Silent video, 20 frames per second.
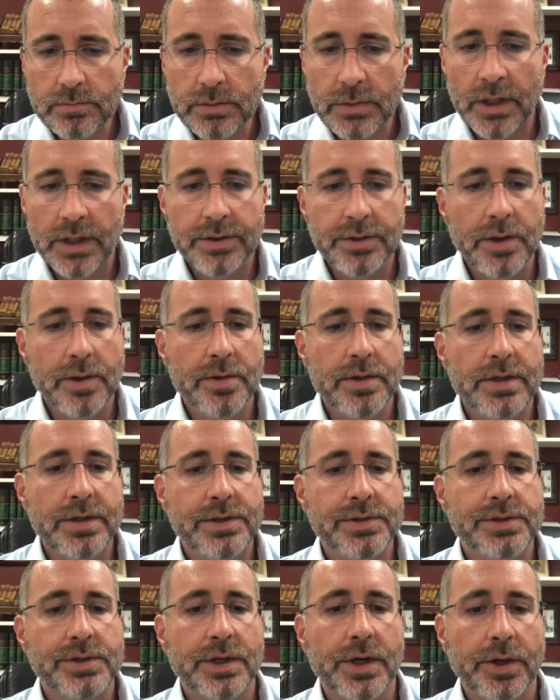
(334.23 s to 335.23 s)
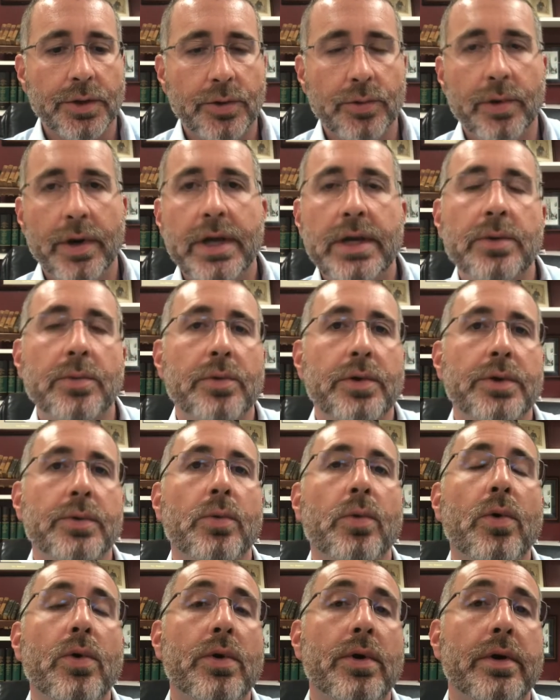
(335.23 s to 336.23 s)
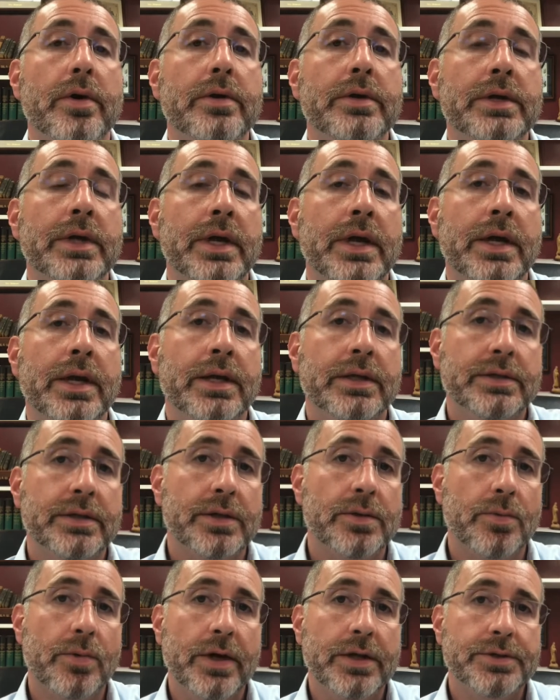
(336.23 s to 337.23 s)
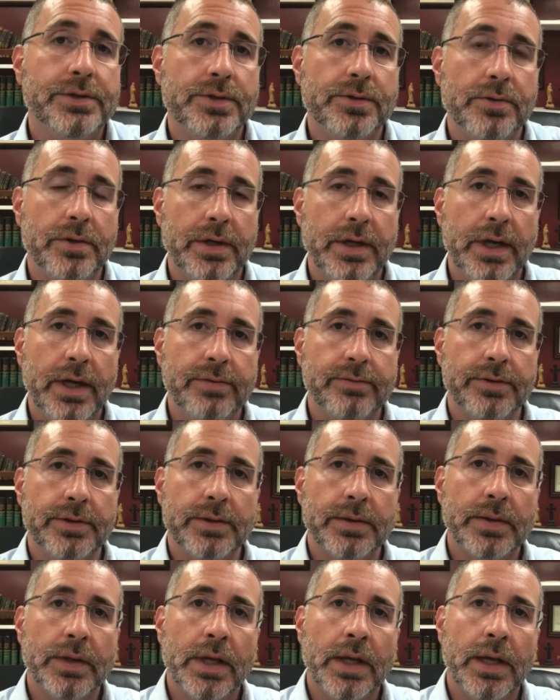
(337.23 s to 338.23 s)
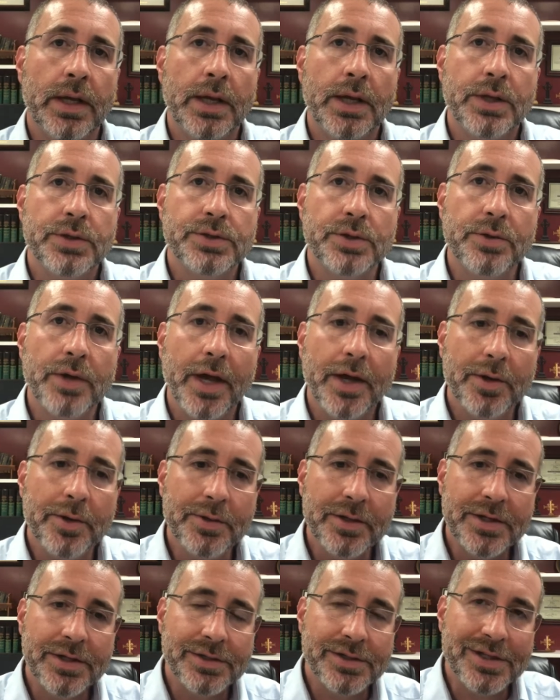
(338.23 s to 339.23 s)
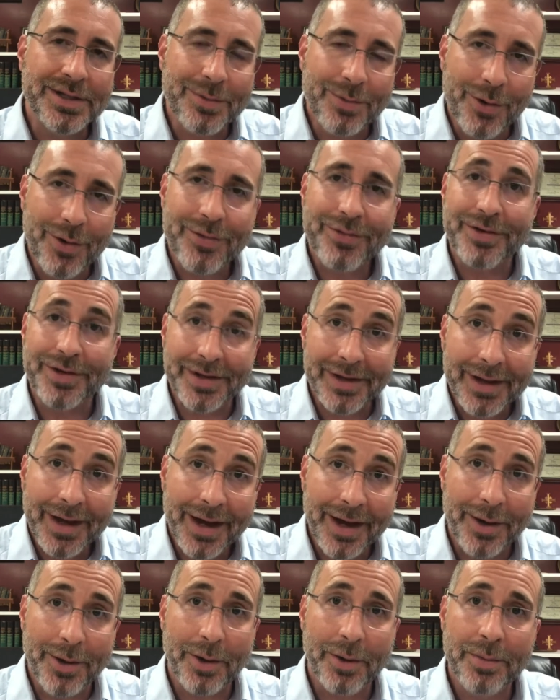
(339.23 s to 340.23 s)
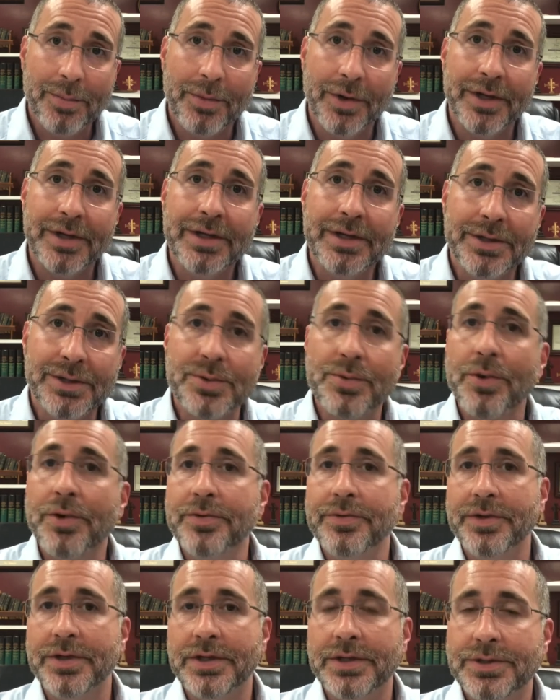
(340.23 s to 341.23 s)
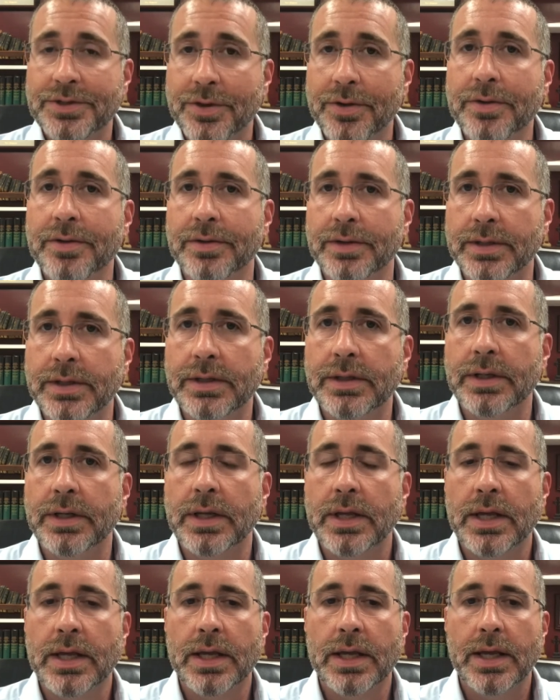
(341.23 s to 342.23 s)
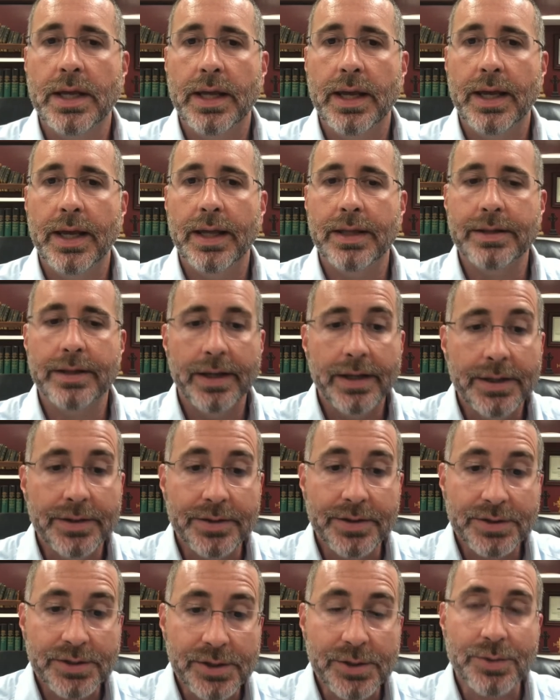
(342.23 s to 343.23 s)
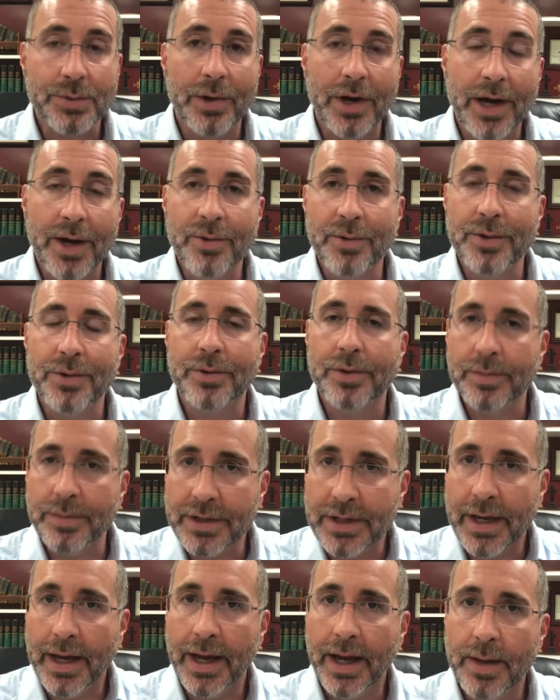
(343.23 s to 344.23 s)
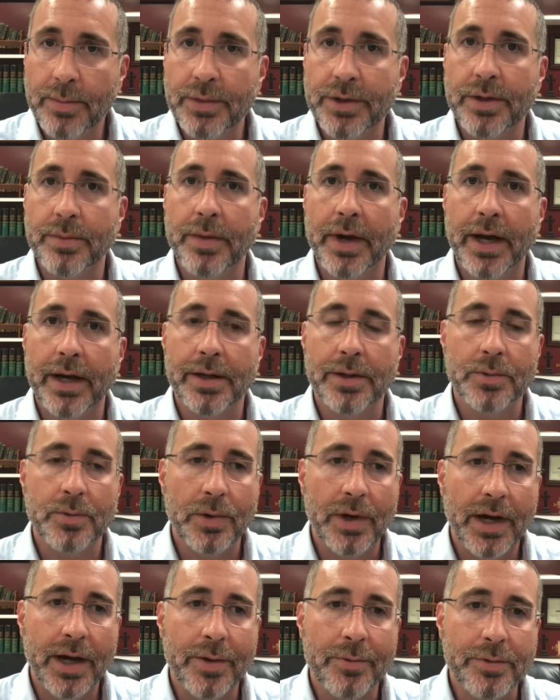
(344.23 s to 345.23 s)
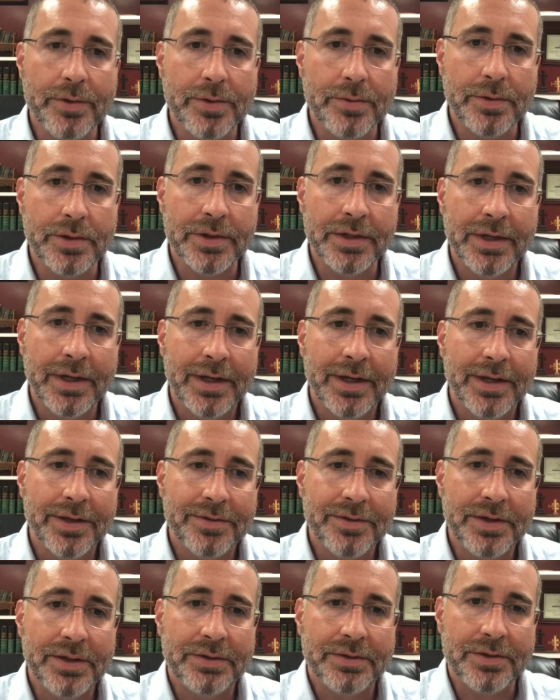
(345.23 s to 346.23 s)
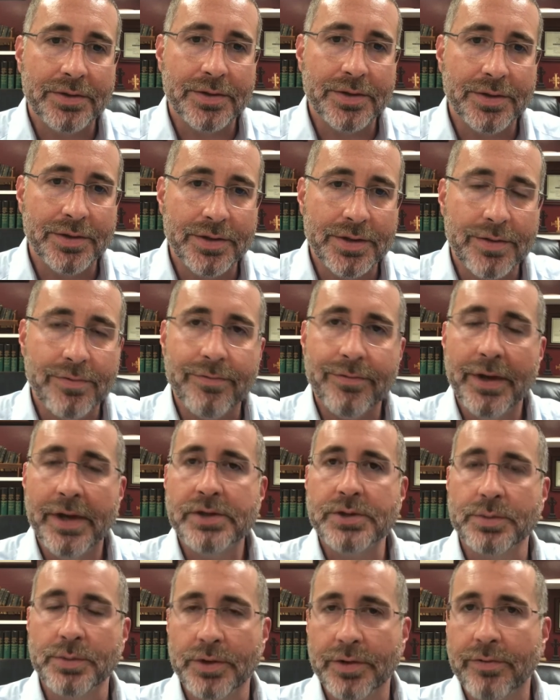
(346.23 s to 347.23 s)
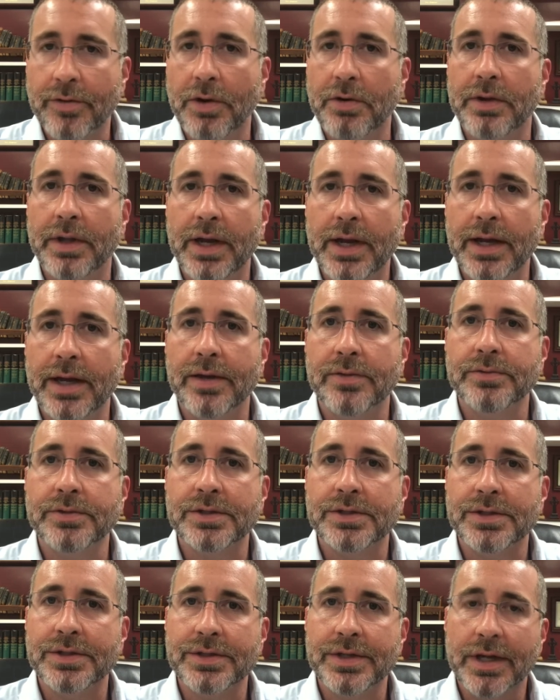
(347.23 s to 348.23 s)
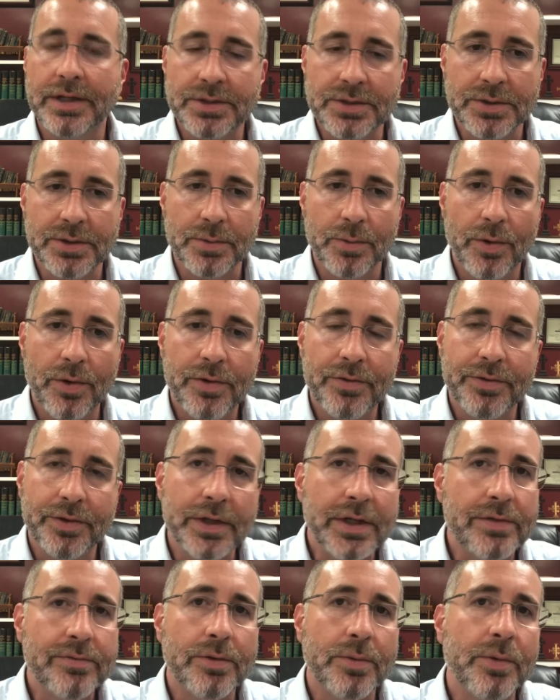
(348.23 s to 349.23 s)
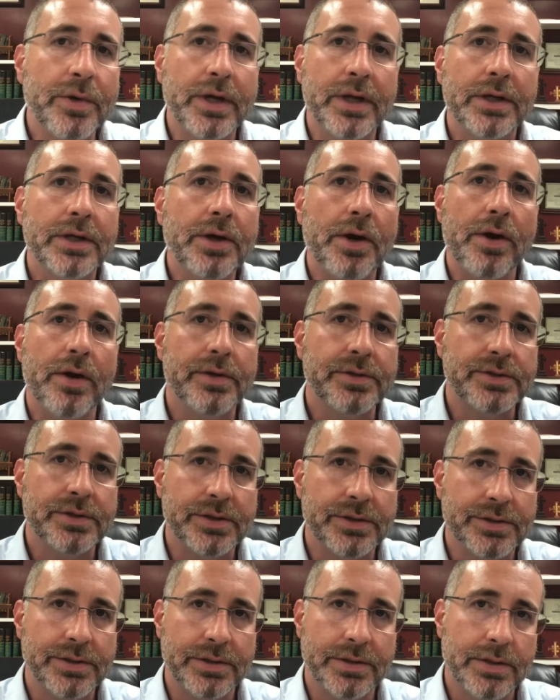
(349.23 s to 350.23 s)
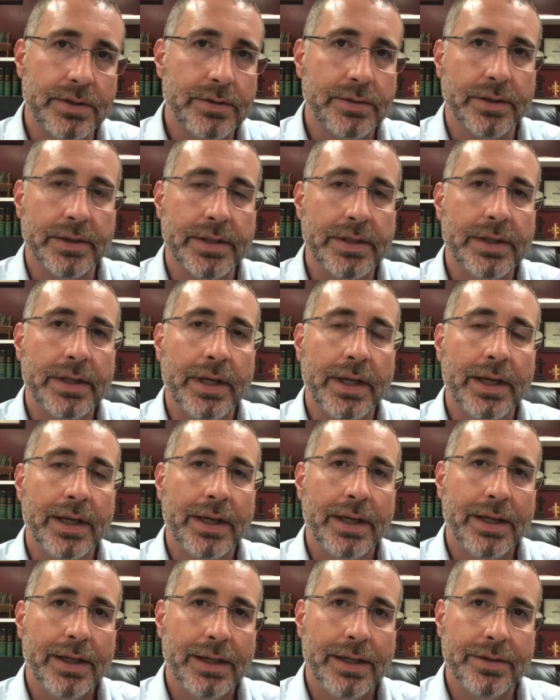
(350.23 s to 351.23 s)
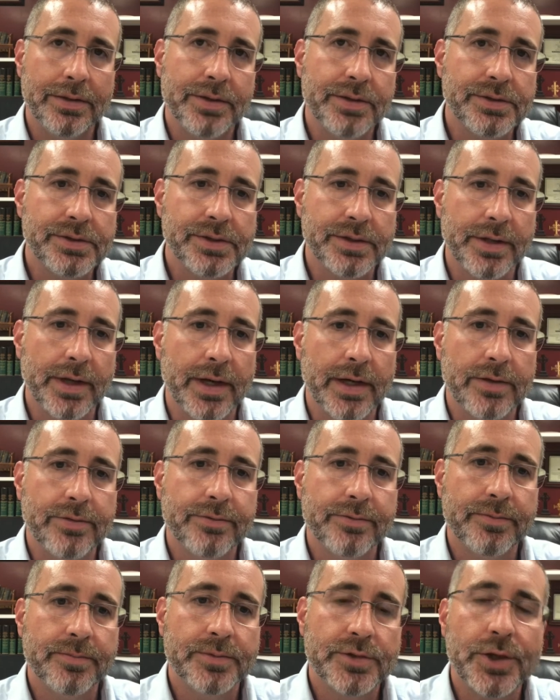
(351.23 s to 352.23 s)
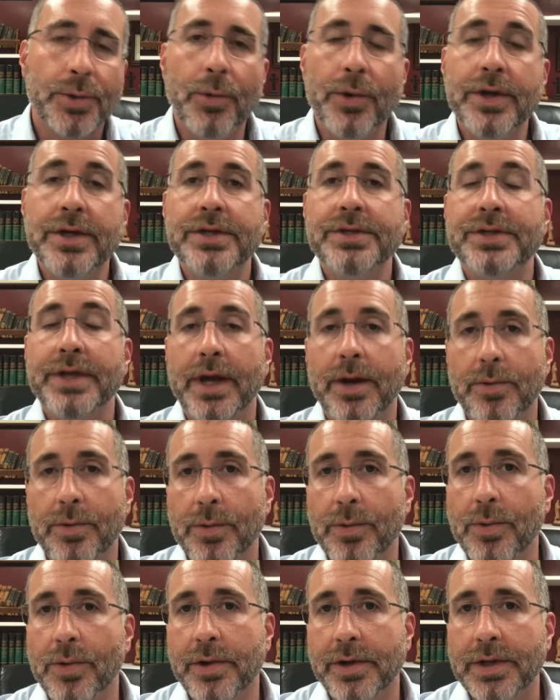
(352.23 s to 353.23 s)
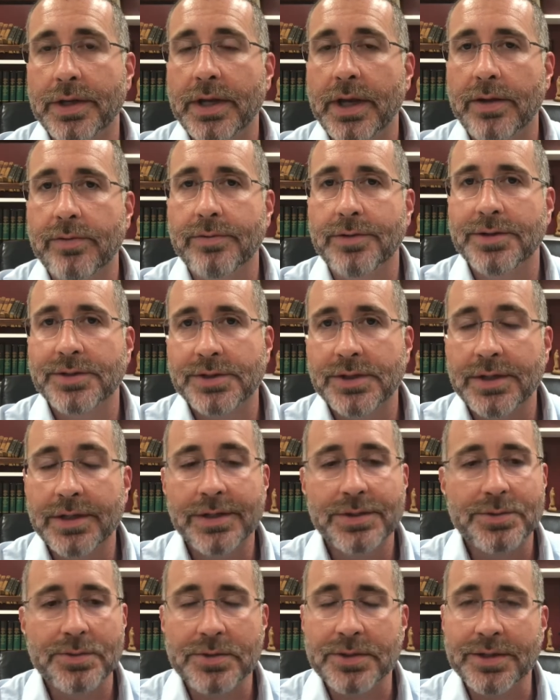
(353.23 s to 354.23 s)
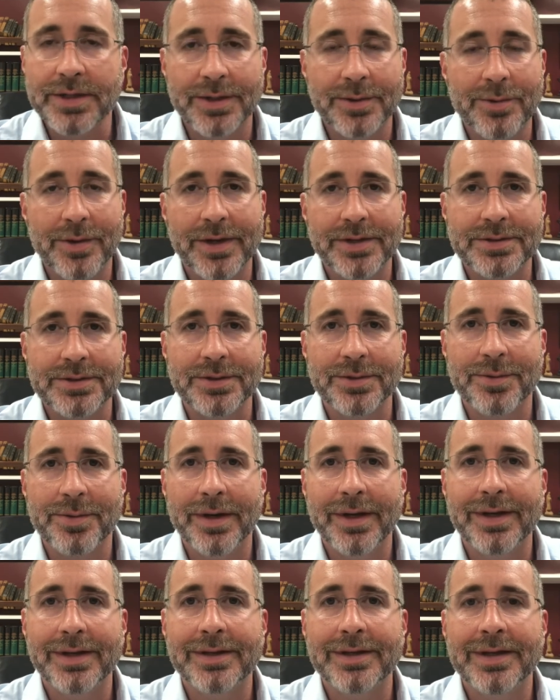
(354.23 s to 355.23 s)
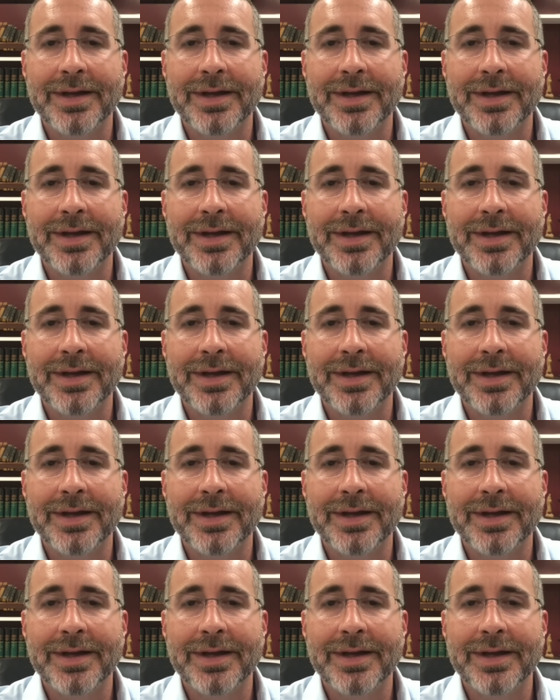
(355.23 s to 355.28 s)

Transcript: there is a great reward that awaits you in heaven. So not only is He worth it now, but He is worth it eternally. And that this is why we would be happy about it, why we would think the investment of our lives is actually worth it, even when it costs us dearly in this life. So what is that reward in heaven? It's an interesting question, right?